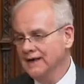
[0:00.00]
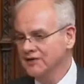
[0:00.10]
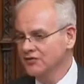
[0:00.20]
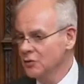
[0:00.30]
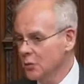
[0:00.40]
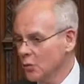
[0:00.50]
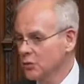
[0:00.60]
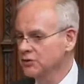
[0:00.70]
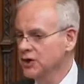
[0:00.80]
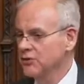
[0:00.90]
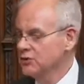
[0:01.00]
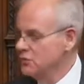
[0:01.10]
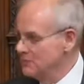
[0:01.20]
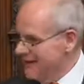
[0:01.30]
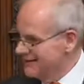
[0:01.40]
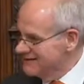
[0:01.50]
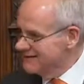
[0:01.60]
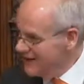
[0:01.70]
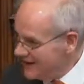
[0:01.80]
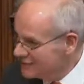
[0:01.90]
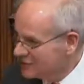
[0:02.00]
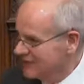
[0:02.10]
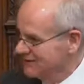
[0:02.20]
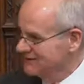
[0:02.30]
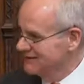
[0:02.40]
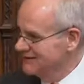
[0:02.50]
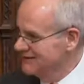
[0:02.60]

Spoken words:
it is called humanitarian